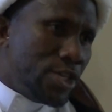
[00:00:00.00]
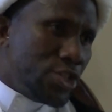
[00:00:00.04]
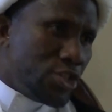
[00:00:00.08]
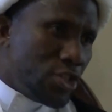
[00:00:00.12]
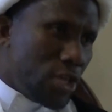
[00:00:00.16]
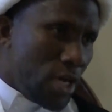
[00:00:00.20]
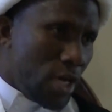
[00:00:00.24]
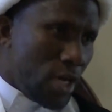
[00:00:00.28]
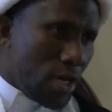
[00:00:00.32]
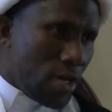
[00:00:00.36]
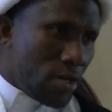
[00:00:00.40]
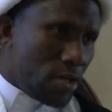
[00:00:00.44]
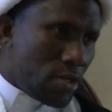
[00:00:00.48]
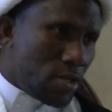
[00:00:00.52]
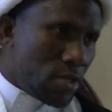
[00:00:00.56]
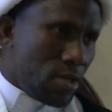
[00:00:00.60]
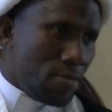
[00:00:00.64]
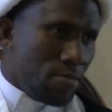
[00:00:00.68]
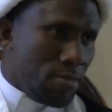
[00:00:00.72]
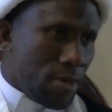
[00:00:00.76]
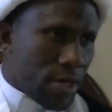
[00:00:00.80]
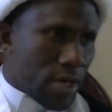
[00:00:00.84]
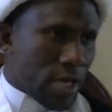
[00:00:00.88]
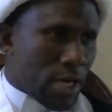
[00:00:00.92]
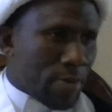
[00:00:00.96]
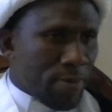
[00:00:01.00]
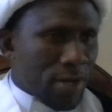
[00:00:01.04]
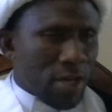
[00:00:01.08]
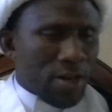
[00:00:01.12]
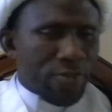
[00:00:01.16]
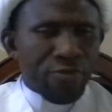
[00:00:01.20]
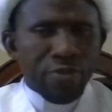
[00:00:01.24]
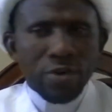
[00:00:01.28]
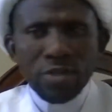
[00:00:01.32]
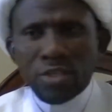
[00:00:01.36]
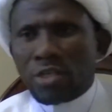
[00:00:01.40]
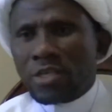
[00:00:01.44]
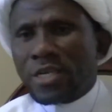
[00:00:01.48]
Isha. The Maghrib and
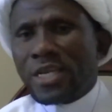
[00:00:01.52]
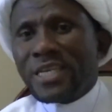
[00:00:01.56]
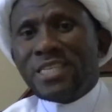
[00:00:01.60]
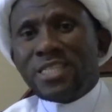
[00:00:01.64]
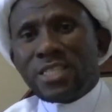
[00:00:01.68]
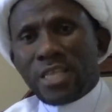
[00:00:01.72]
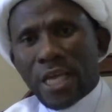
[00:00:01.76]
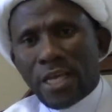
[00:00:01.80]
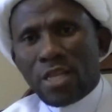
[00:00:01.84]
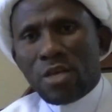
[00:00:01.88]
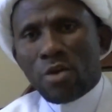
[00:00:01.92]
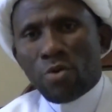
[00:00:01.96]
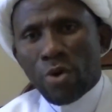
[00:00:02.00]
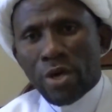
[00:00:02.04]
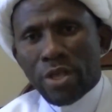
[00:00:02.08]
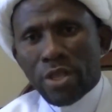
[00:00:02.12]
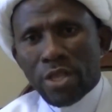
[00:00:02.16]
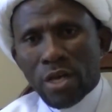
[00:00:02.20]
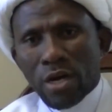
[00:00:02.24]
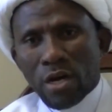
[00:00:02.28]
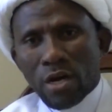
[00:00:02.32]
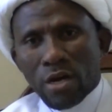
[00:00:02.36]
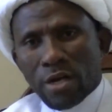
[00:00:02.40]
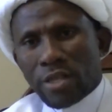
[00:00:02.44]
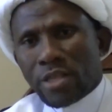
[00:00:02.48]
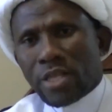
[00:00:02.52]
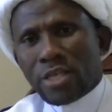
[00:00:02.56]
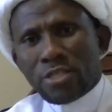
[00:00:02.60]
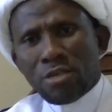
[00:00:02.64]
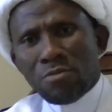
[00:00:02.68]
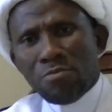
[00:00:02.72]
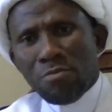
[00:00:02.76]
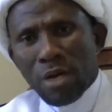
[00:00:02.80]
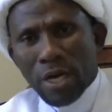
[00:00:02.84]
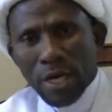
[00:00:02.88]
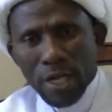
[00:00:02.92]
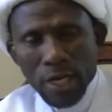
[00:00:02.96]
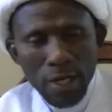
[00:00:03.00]
Fajr, they stay the way they are. It
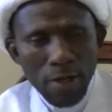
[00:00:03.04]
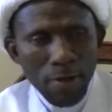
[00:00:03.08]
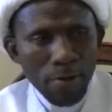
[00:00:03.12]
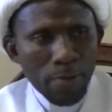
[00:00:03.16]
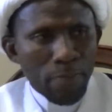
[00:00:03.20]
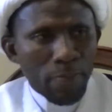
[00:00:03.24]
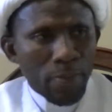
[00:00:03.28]
doesn't matter.